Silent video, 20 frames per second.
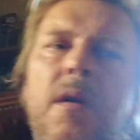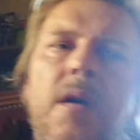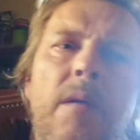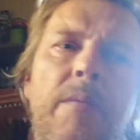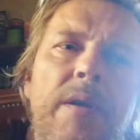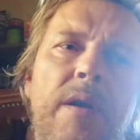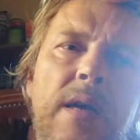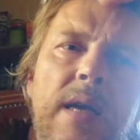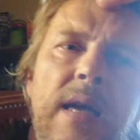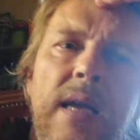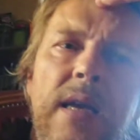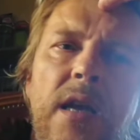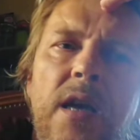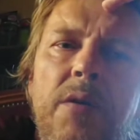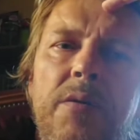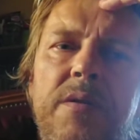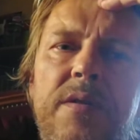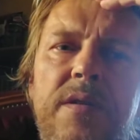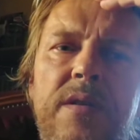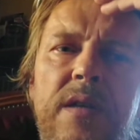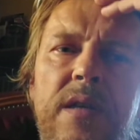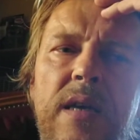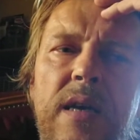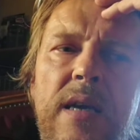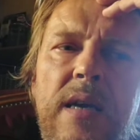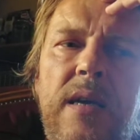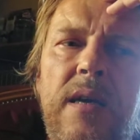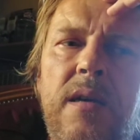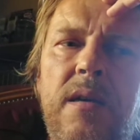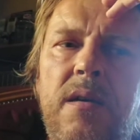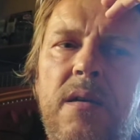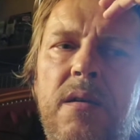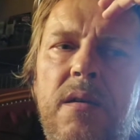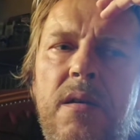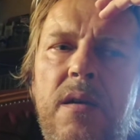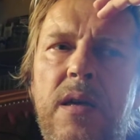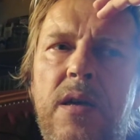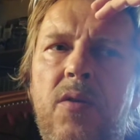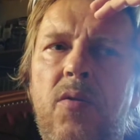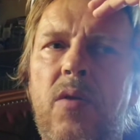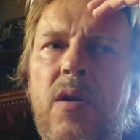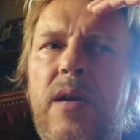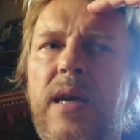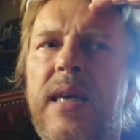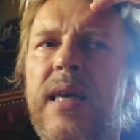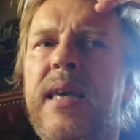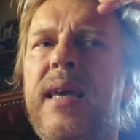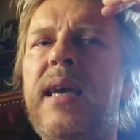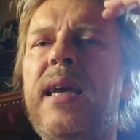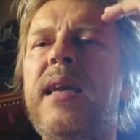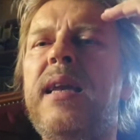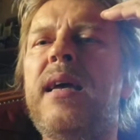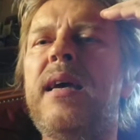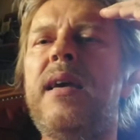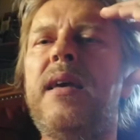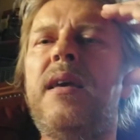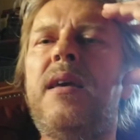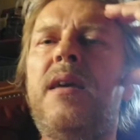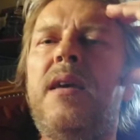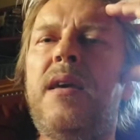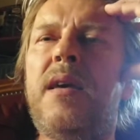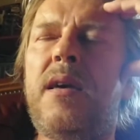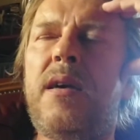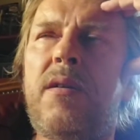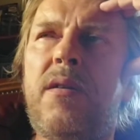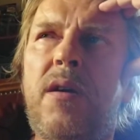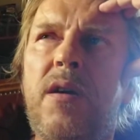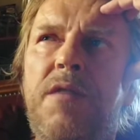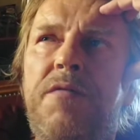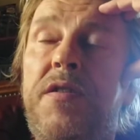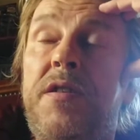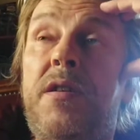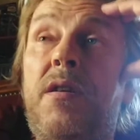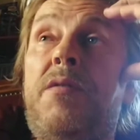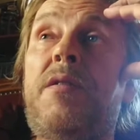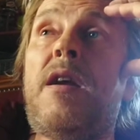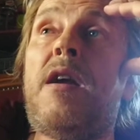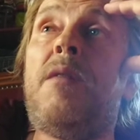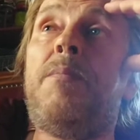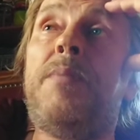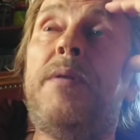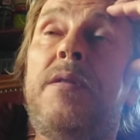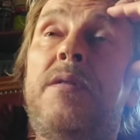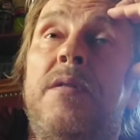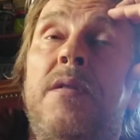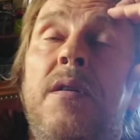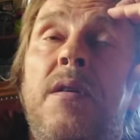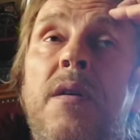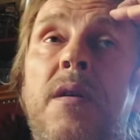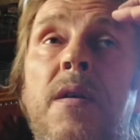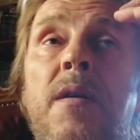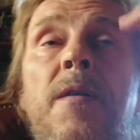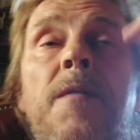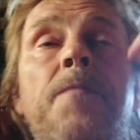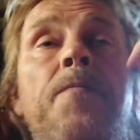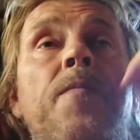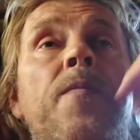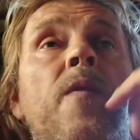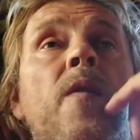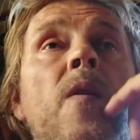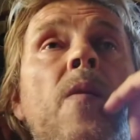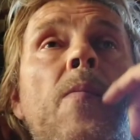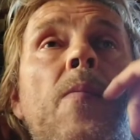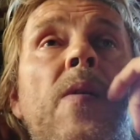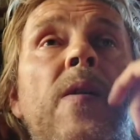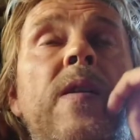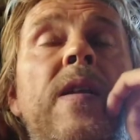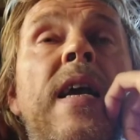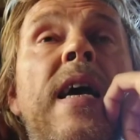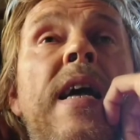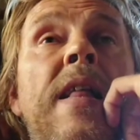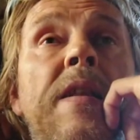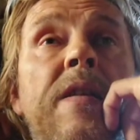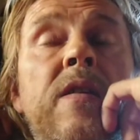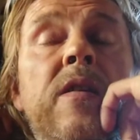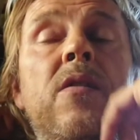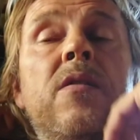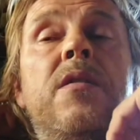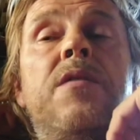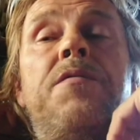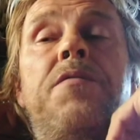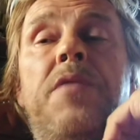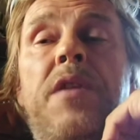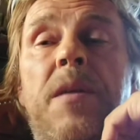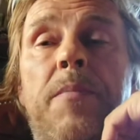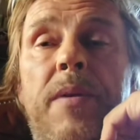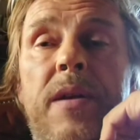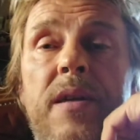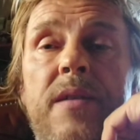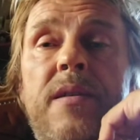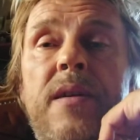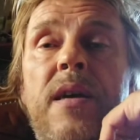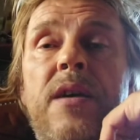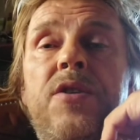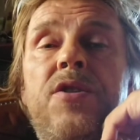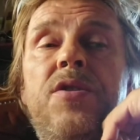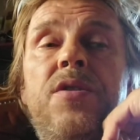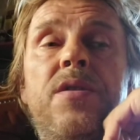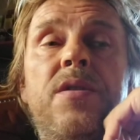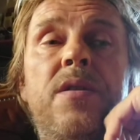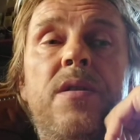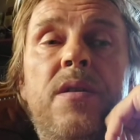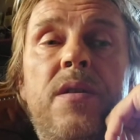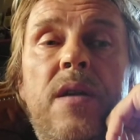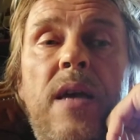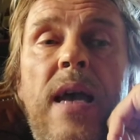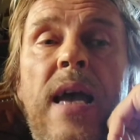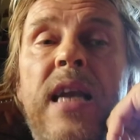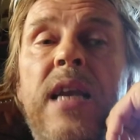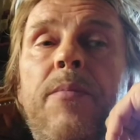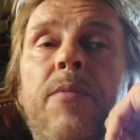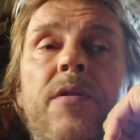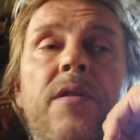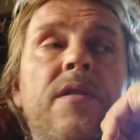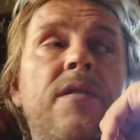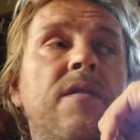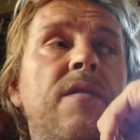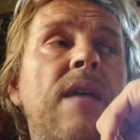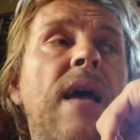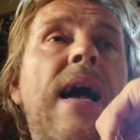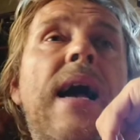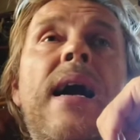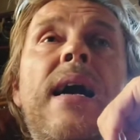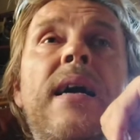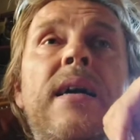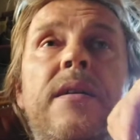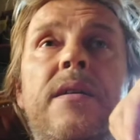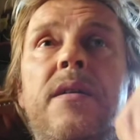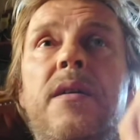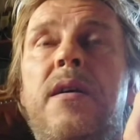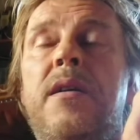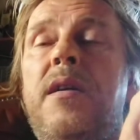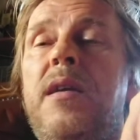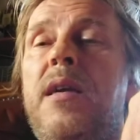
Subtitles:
mean I can go and see I call it a kine here, like a physiotherapist. But yeah, there's lots of rehabilitation, and anybody that's had an